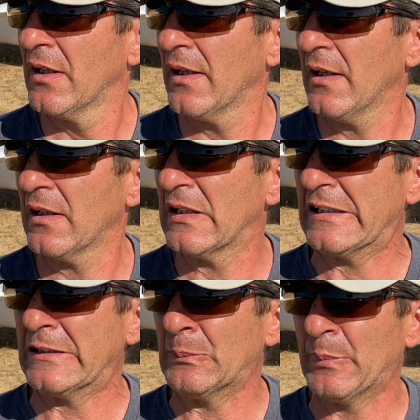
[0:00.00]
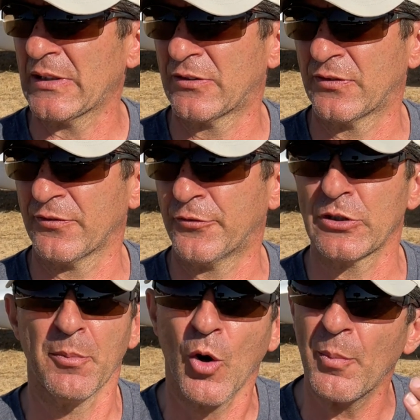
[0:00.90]
But for
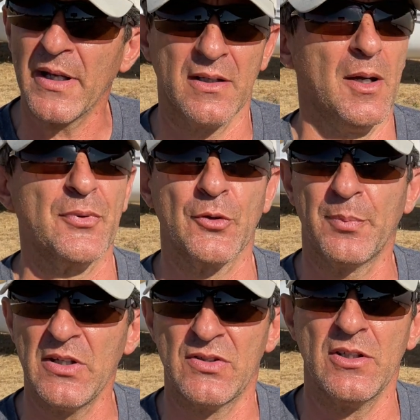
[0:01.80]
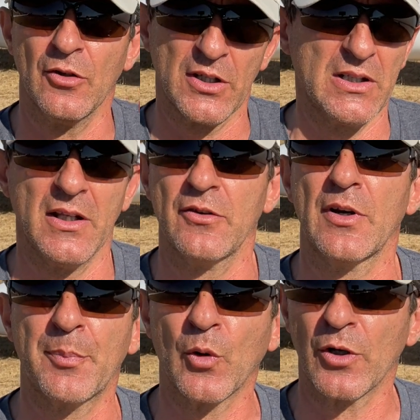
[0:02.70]
the moment, I'm so busy on a daily
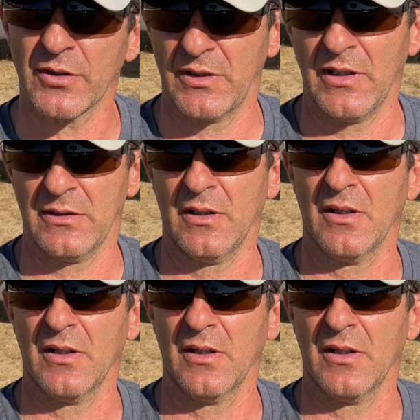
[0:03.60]
report that